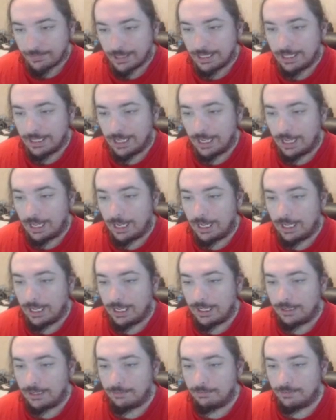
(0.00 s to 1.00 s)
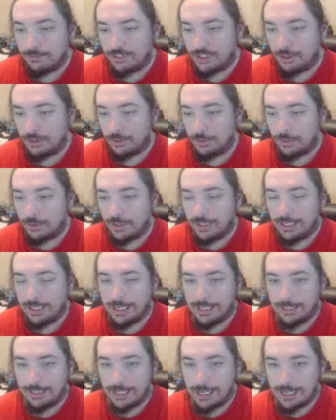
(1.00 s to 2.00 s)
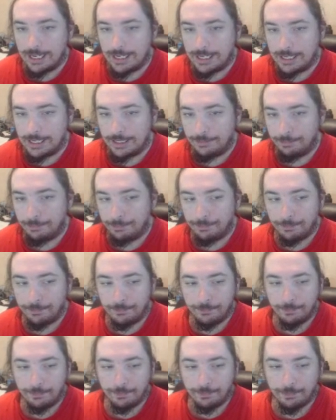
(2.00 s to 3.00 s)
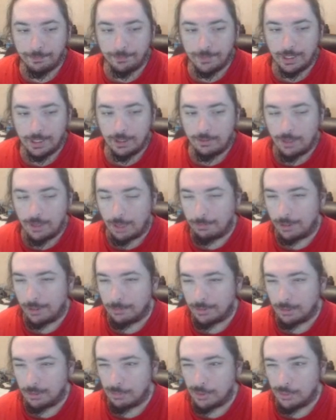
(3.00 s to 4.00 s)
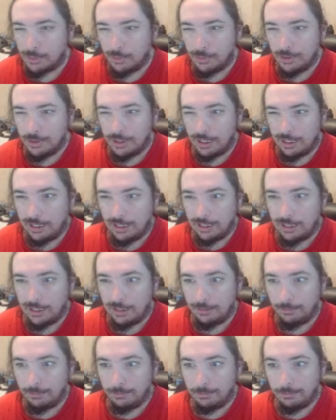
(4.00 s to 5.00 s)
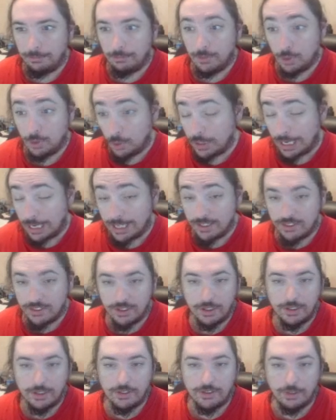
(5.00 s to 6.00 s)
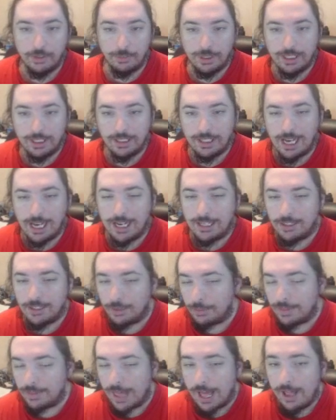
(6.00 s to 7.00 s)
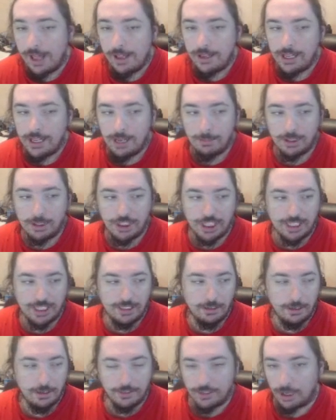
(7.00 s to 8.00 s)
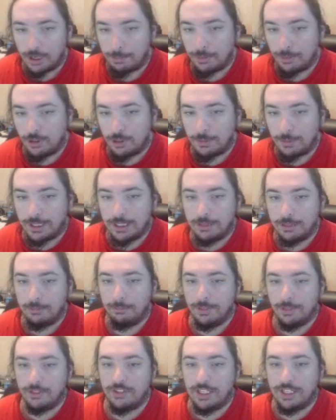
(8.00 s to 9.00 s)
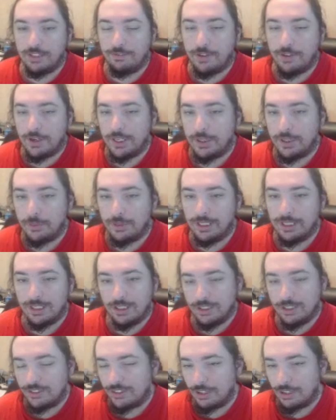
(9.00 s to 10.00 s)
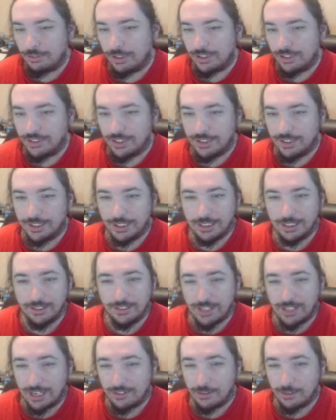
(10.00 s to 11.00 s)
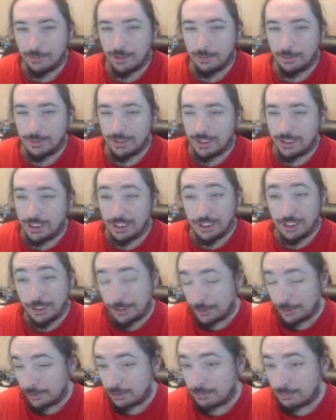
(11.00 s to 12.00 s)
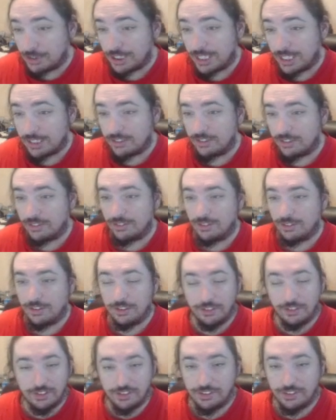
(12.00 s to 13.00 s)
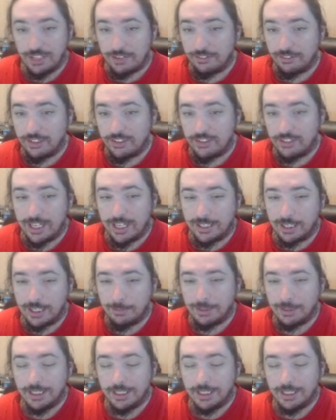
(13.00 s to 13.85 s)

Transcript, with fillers: uh, Zeraora and a not Pumpkin Boo, um, Gourgeist so we can kind of deal with that. And is not a Pokemon. Miltank, very annoying. Good Stealth Rock Setter. Good Status Absorber. Good Curum check. So could definitely see that coming.